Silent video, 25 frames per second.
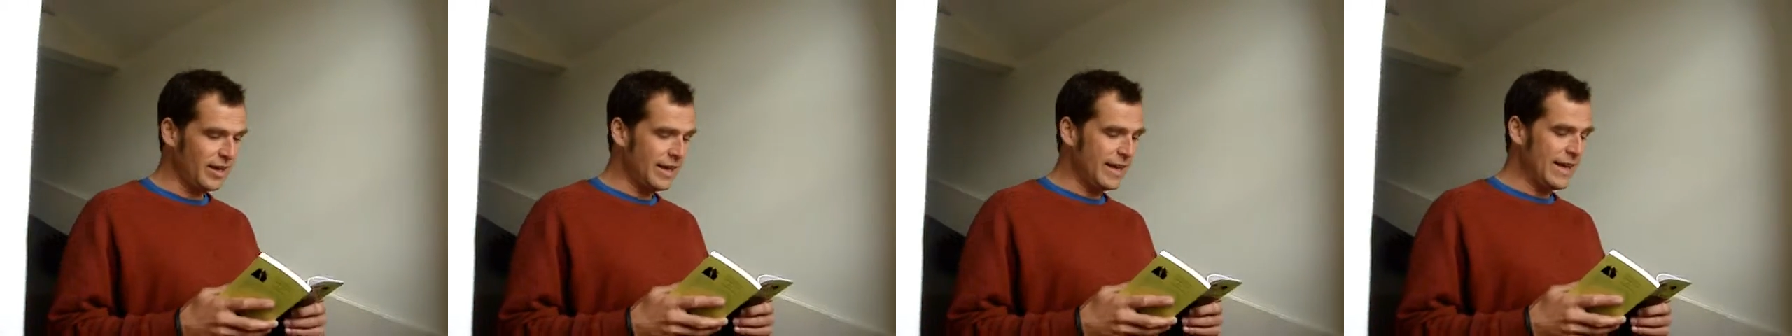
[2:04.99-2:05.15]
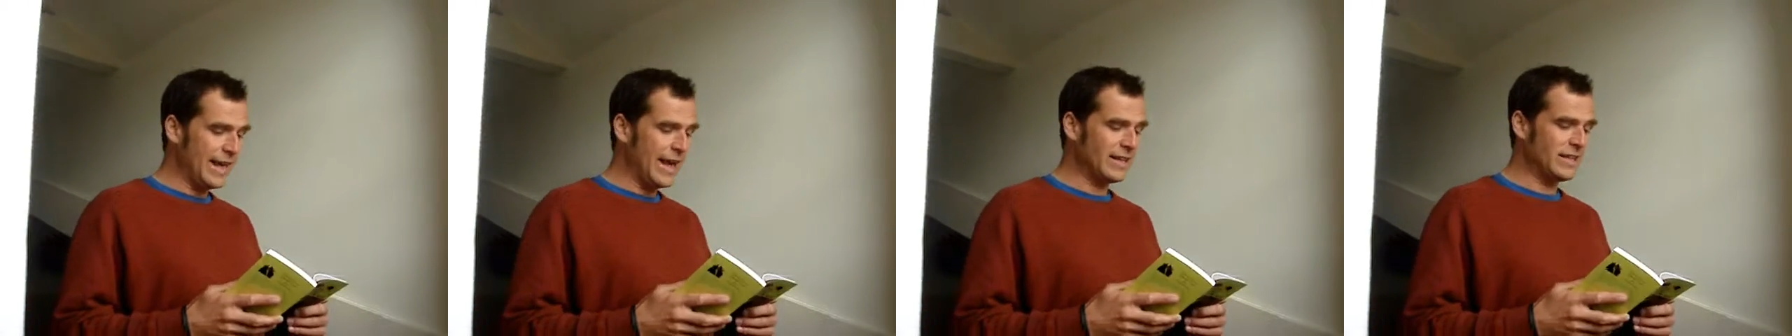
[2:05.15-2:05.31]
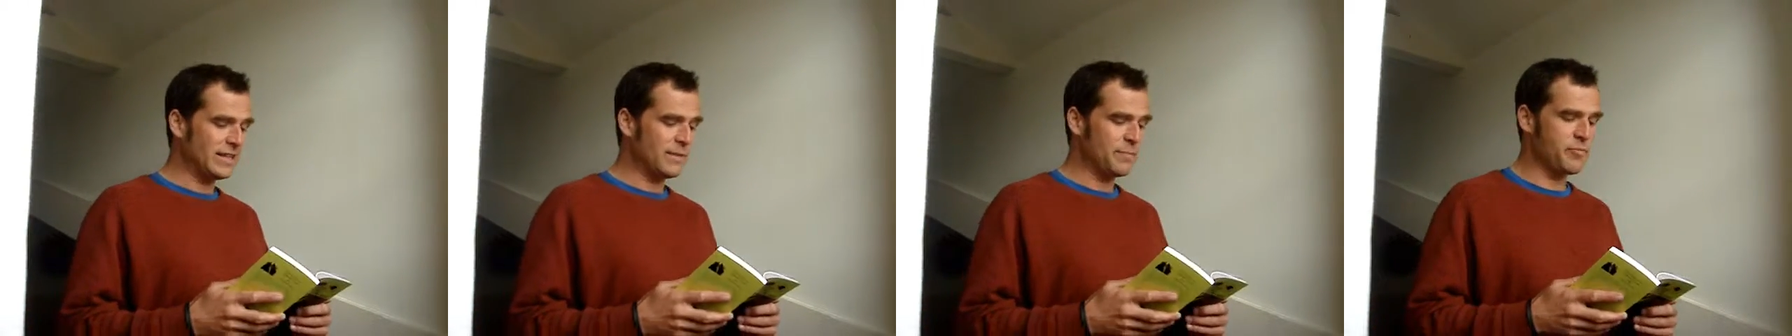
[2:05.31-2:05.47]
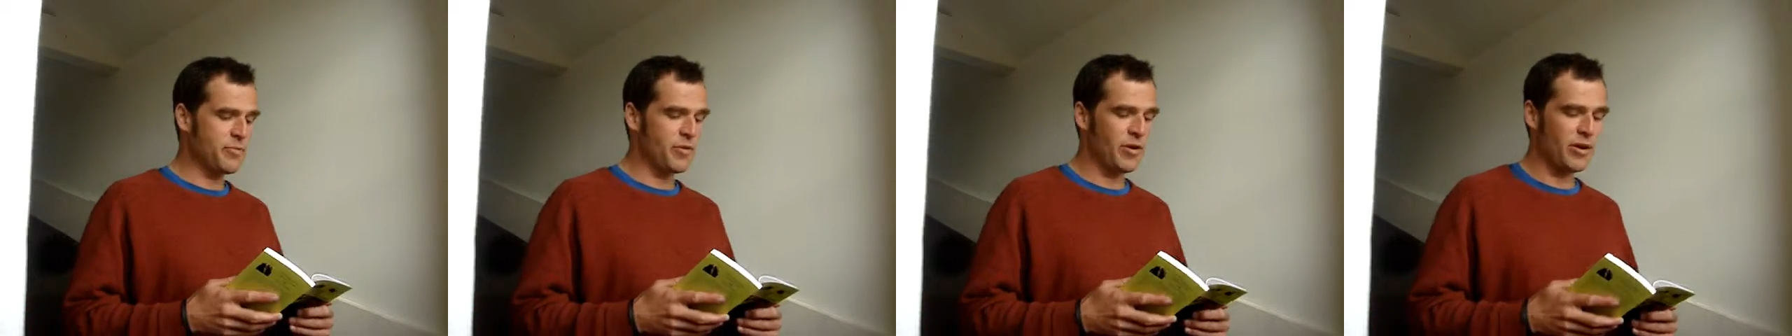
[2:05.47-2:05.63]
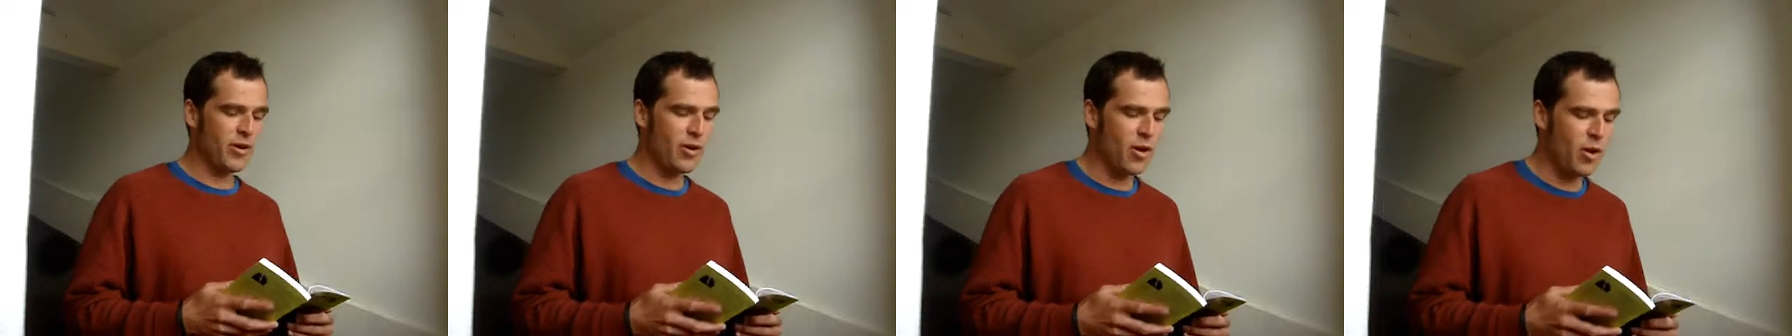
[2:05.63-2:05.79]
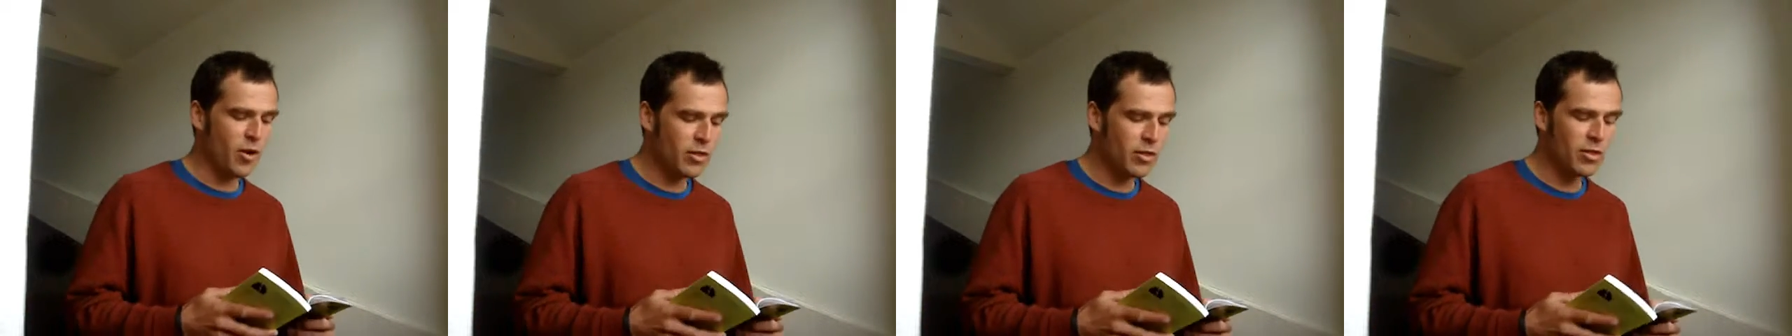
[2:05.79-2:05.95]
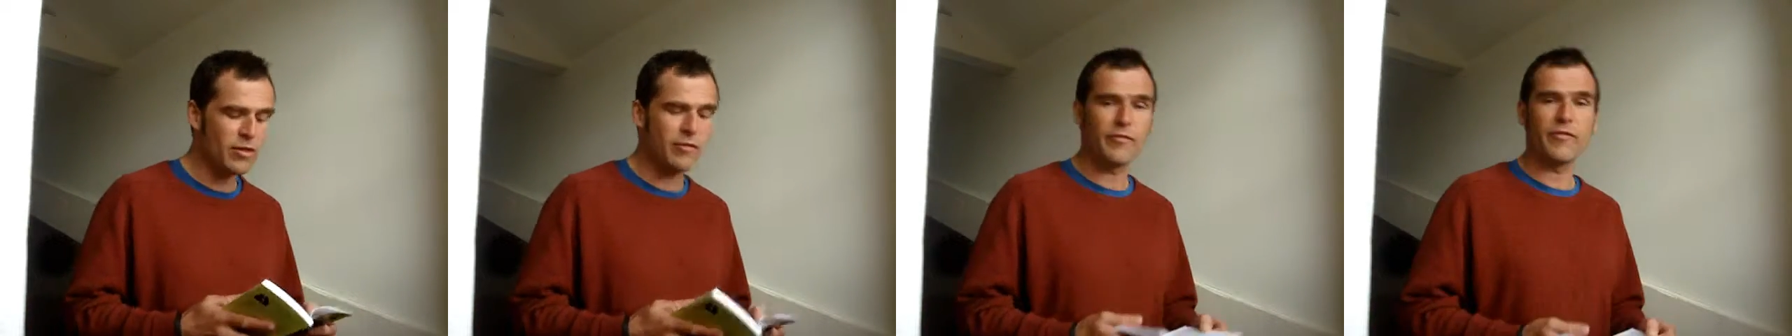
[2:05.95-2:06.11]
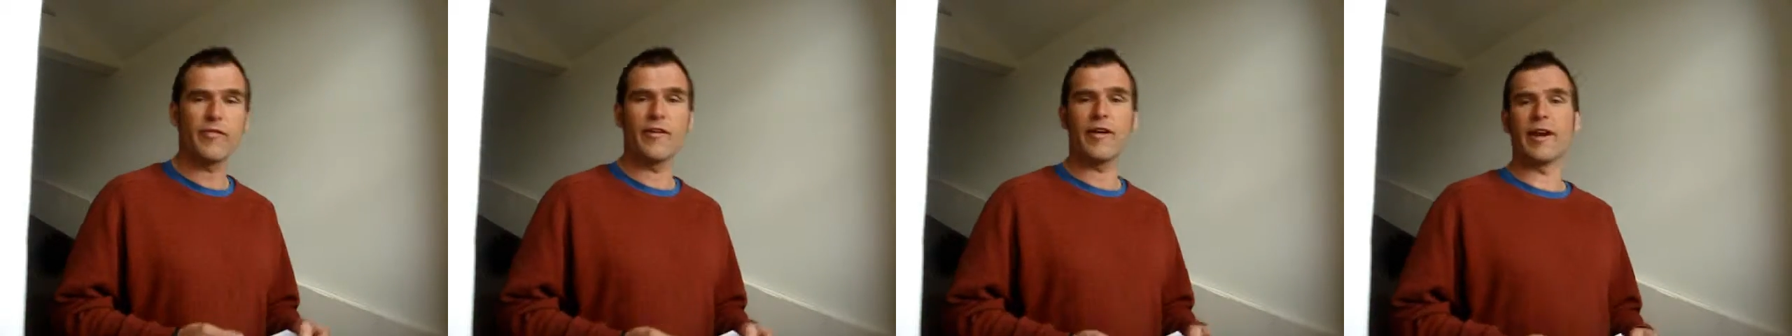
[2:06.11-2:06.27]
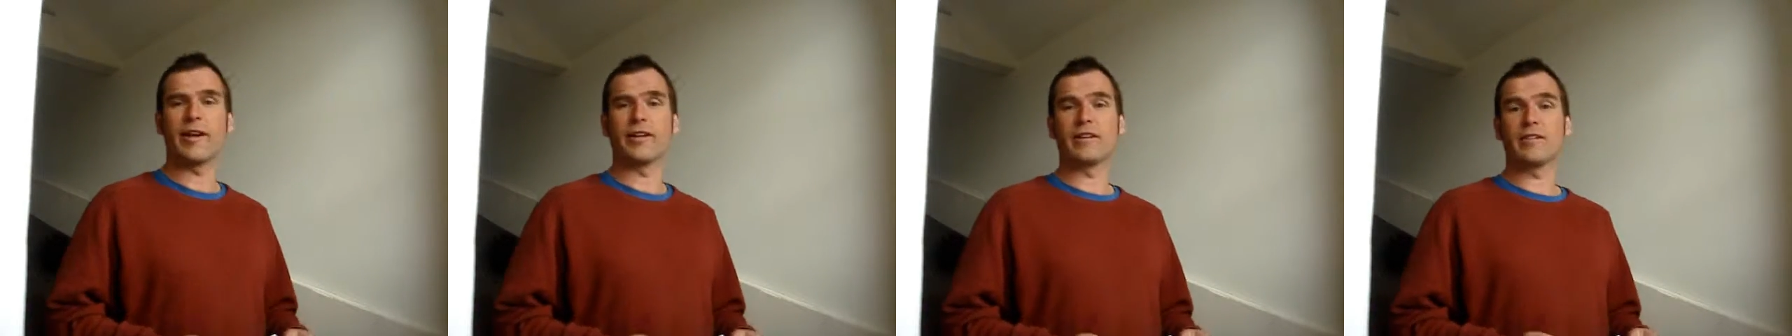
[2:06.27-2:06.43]
he had to prolong the
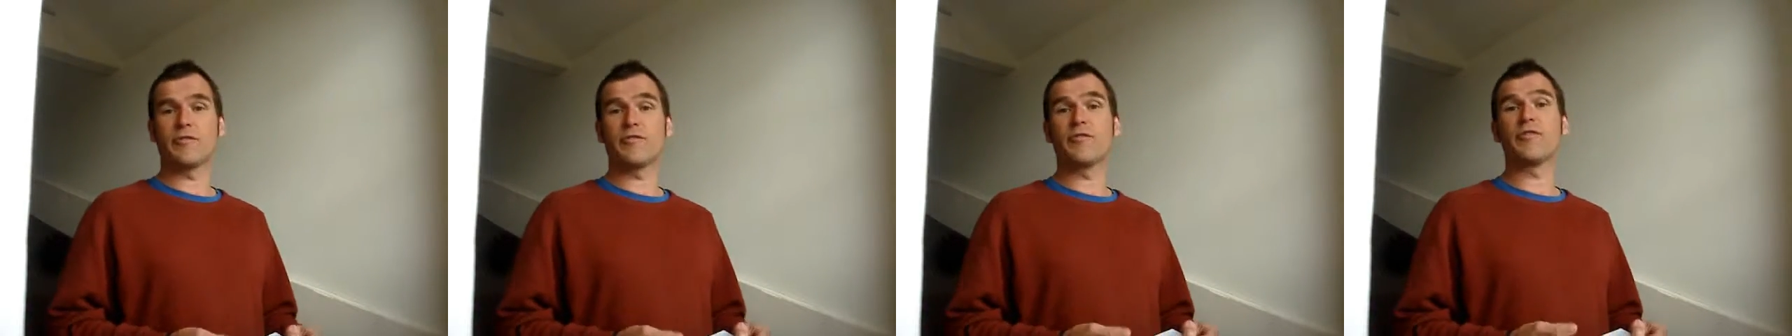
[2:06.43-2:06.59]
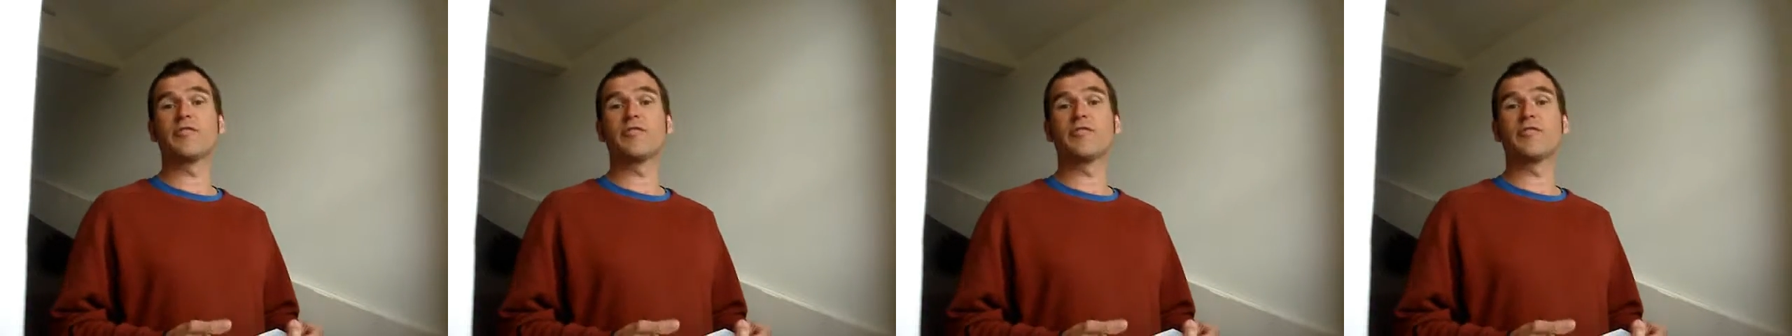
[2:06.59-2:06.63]
fight